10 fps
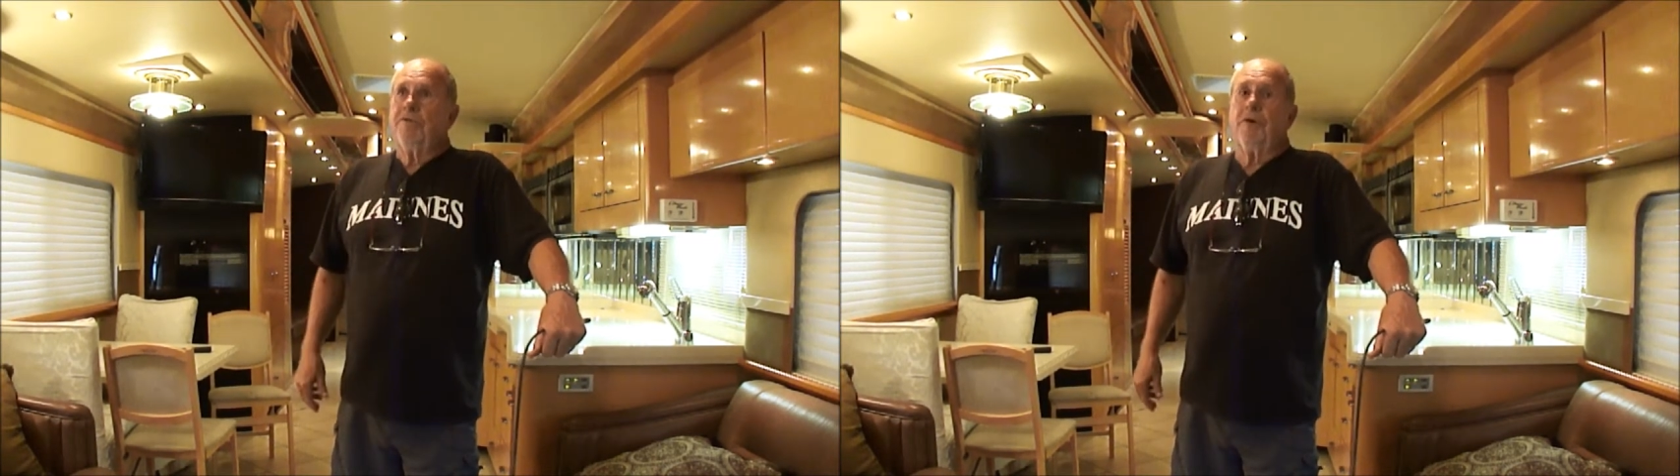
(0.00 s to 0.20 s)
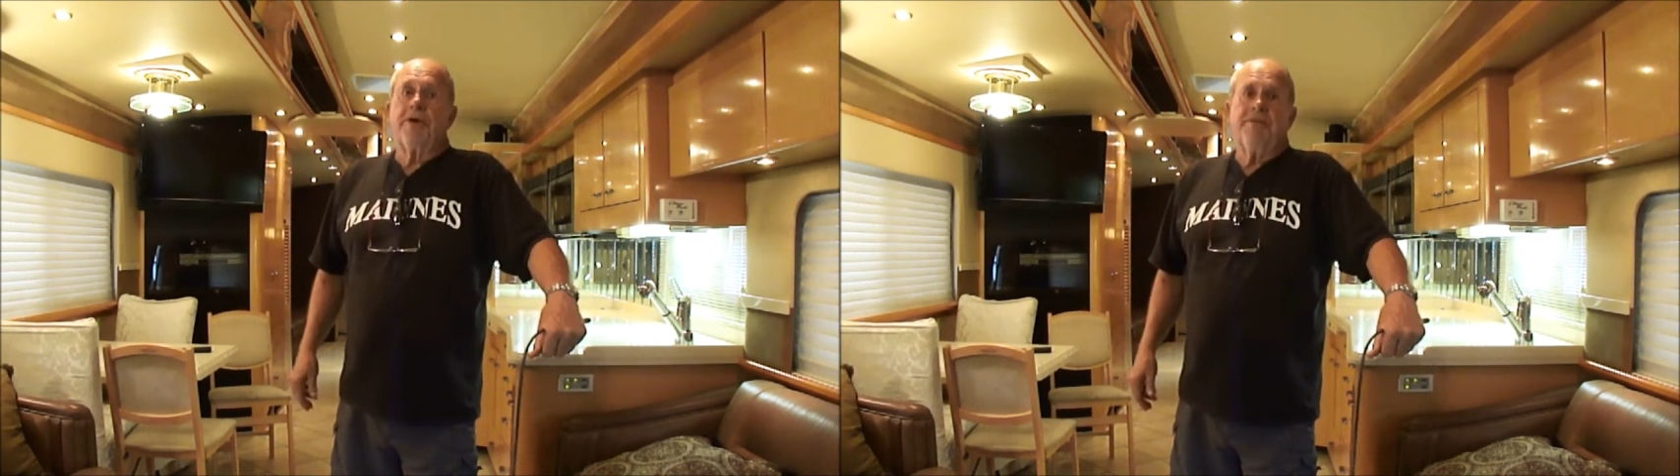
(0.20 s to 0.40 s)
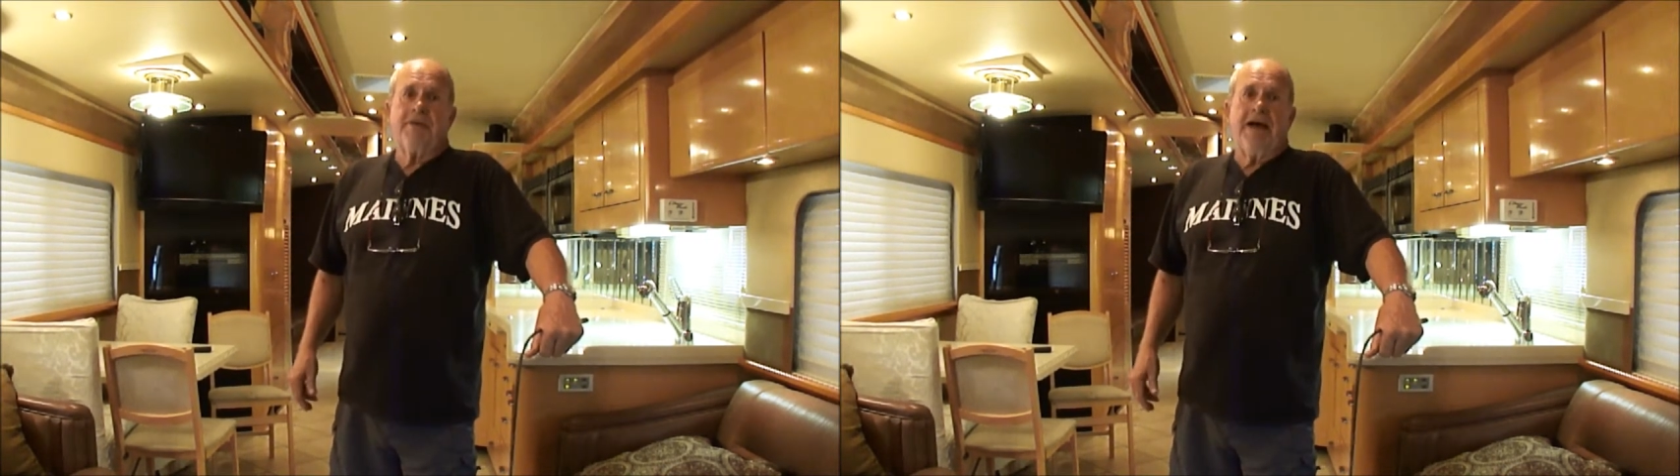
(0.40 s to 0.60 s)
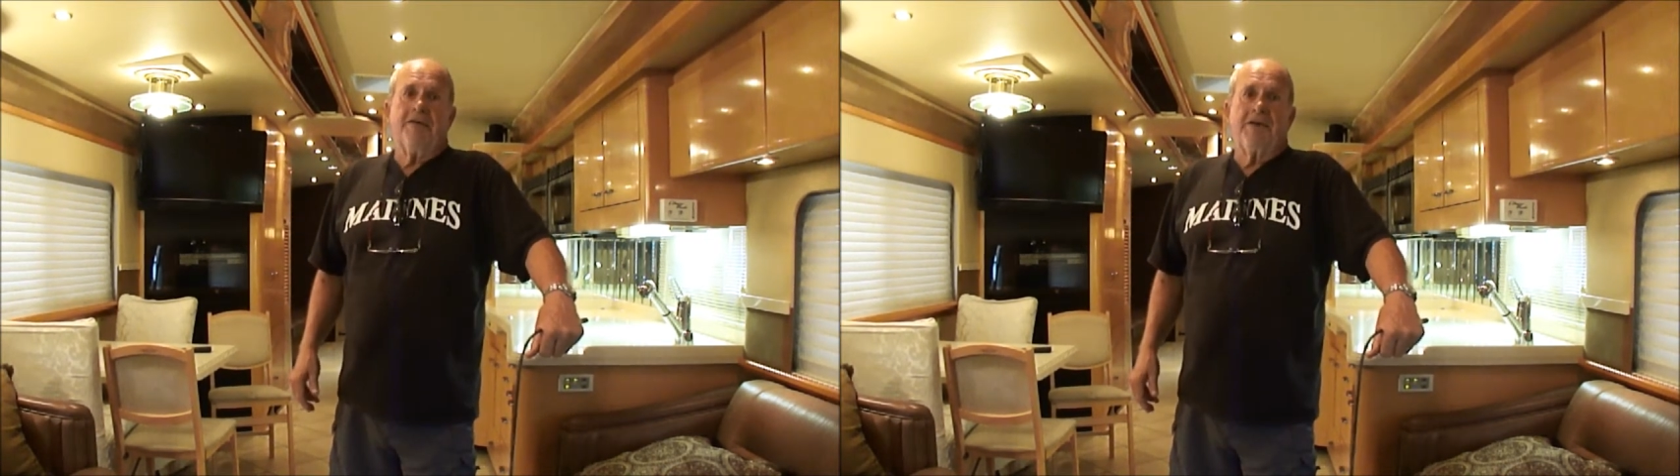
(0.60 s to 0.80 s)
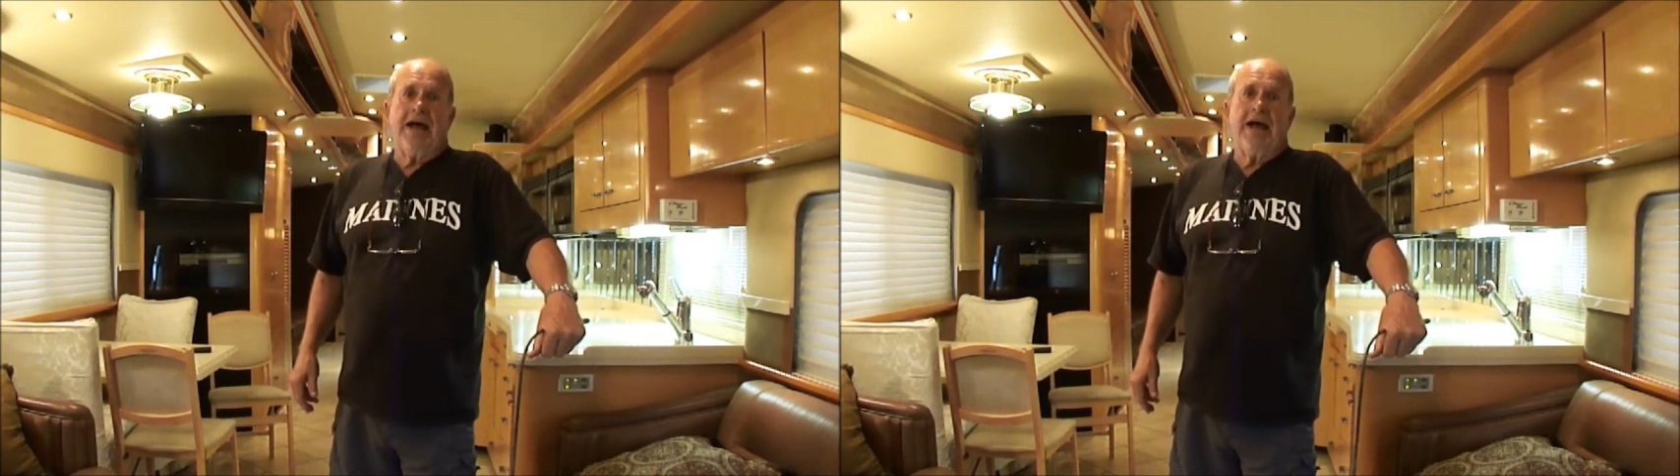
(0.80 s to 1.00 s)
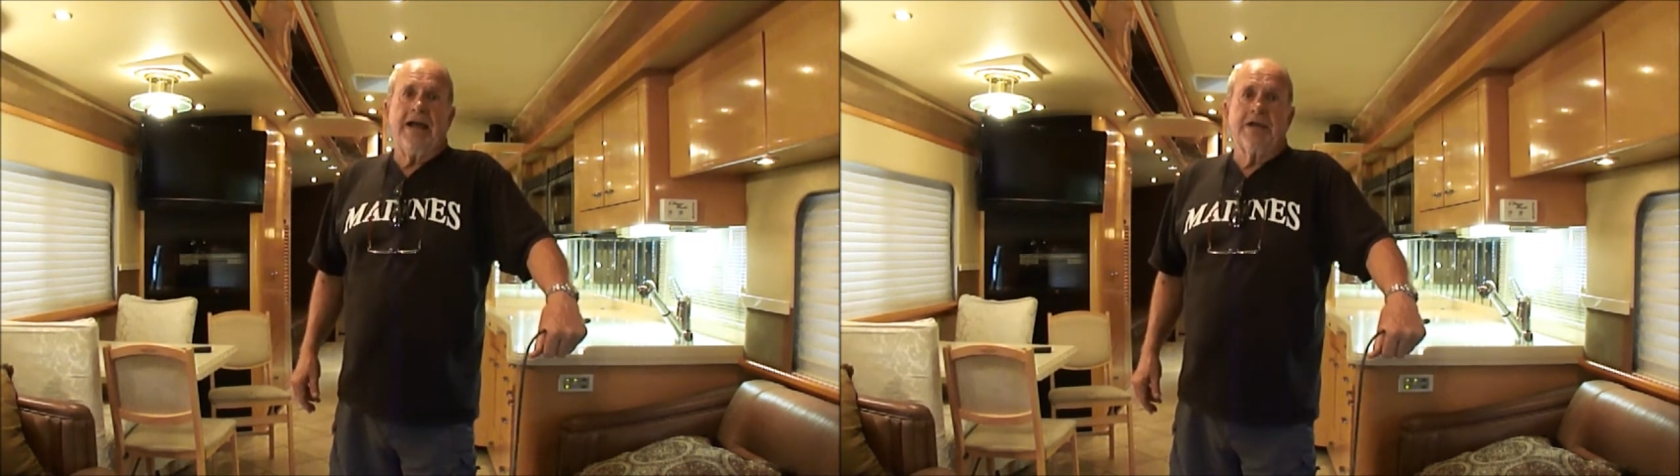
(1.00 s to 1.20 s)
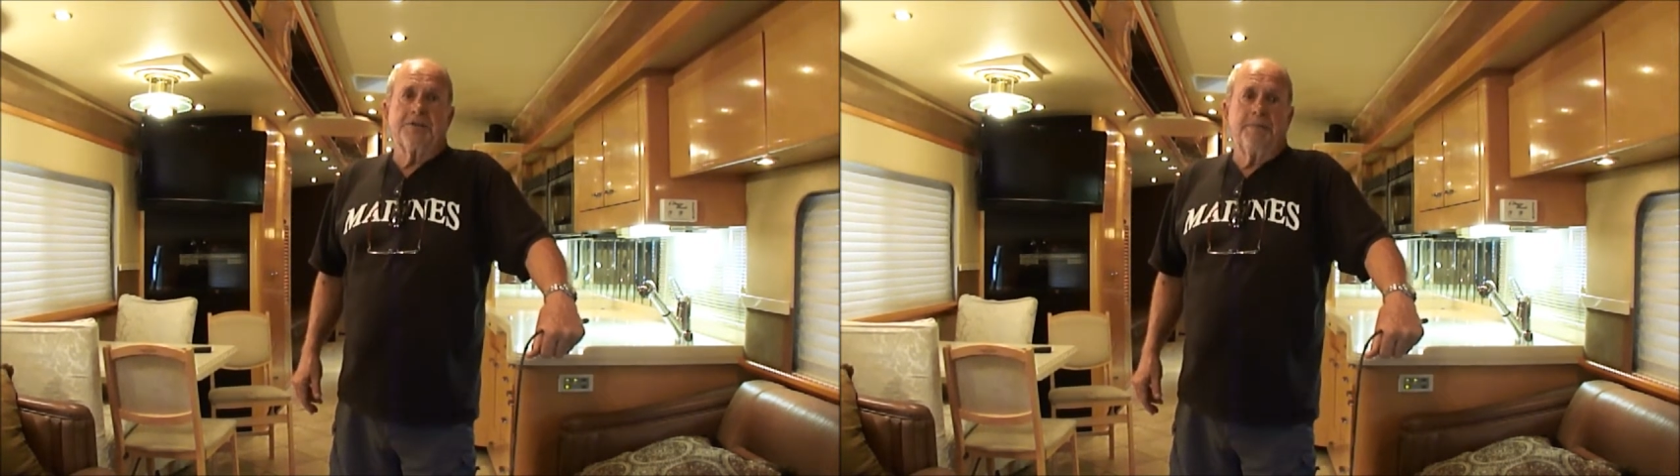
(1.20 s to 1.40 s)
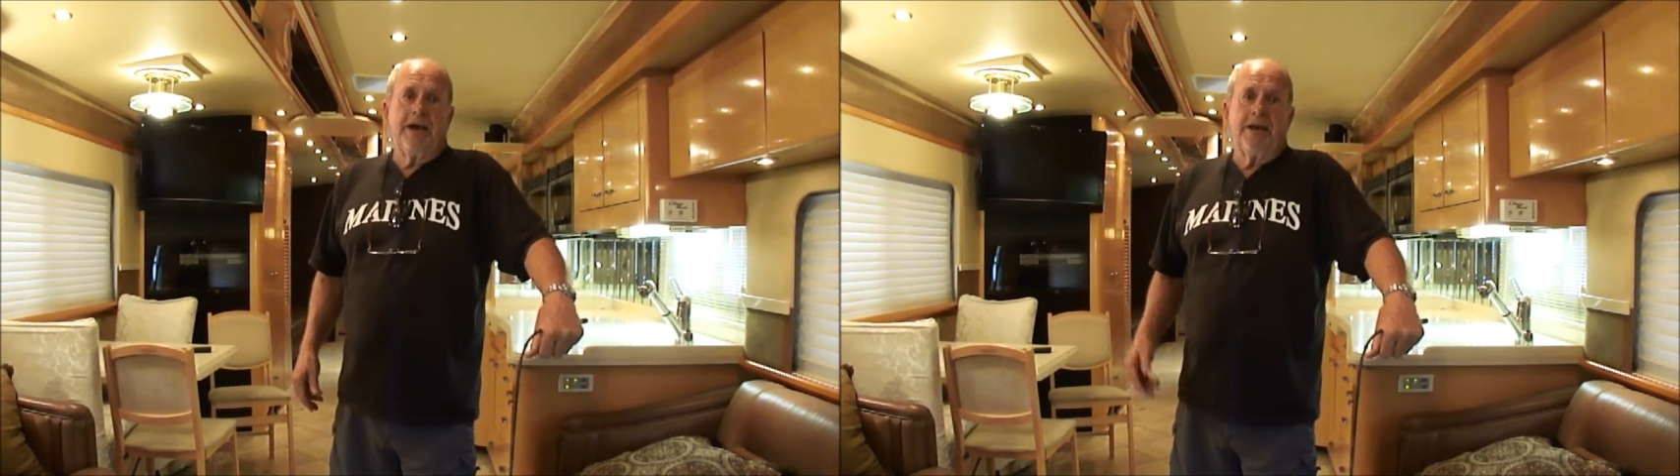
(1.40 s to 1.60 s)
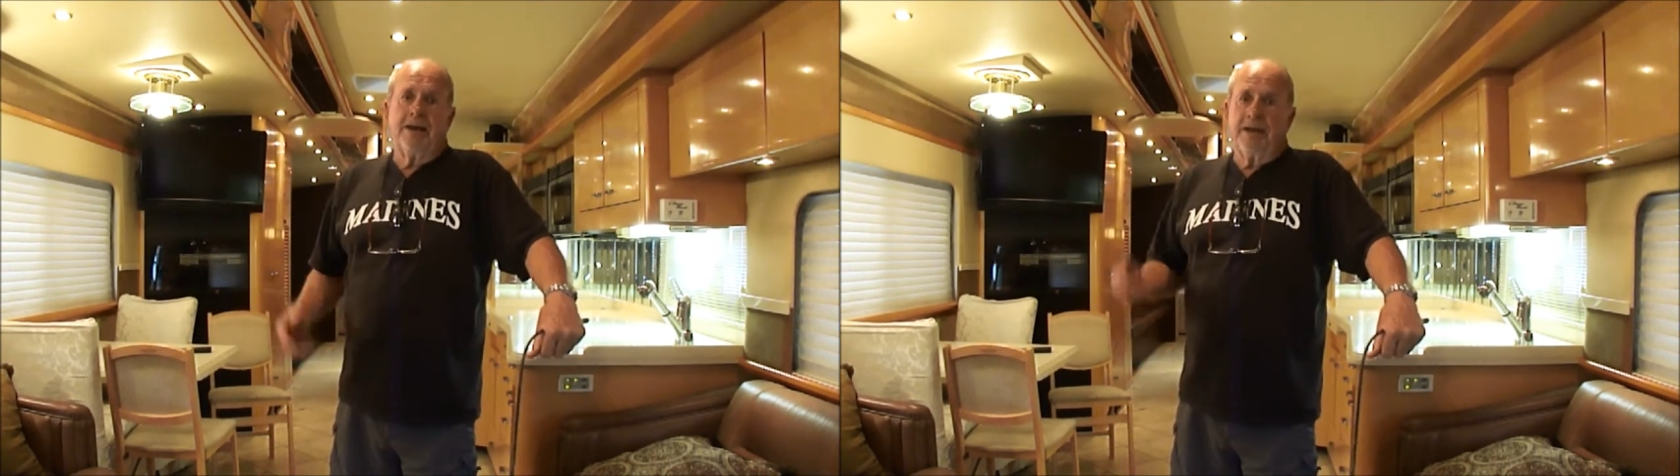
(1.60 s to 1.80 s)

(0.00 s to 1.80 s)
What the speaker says: 45 IS model.